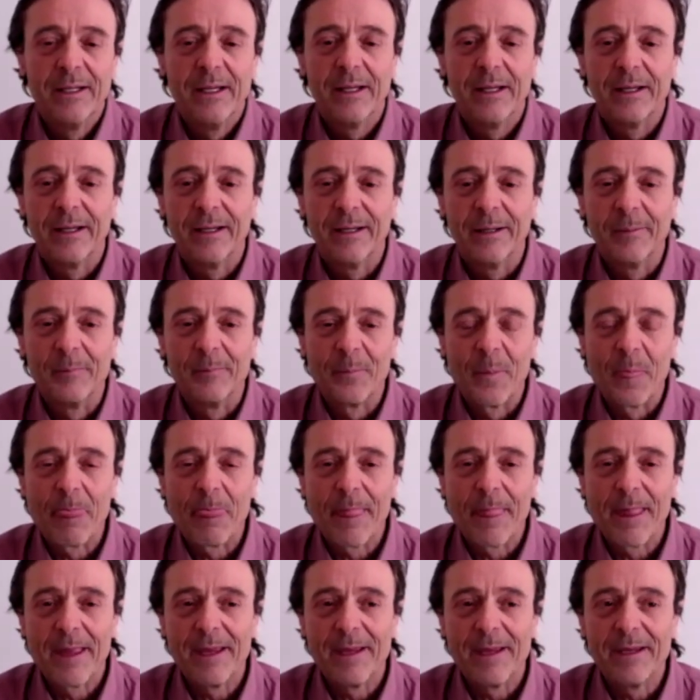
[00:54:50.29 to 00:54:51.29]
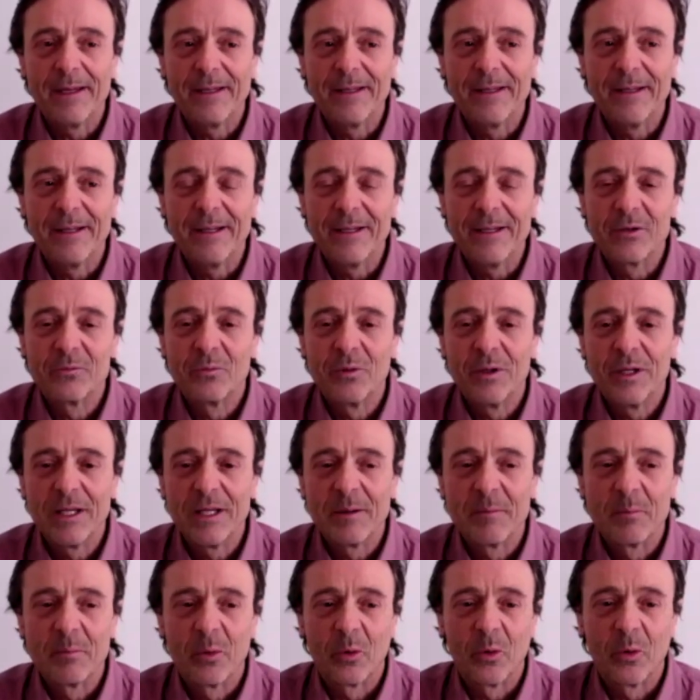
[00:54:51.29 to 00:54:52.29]
it is really
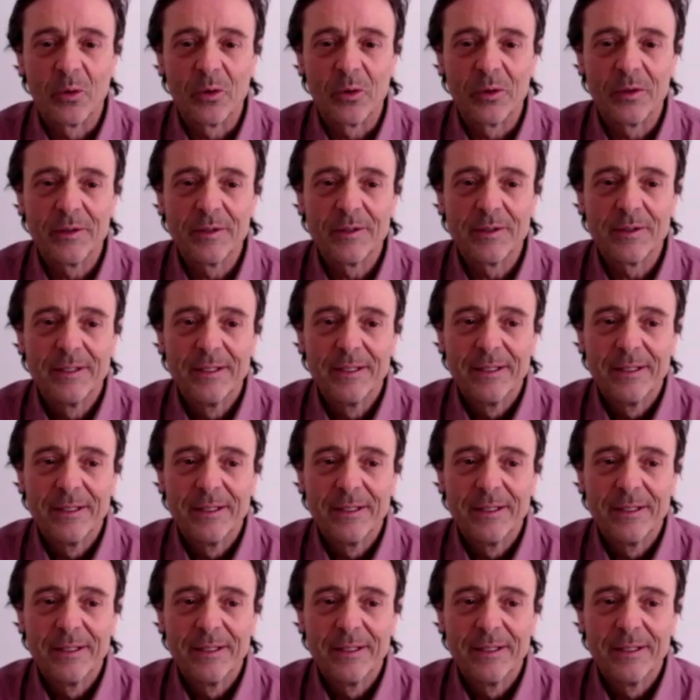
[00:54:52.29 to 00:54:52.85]
important.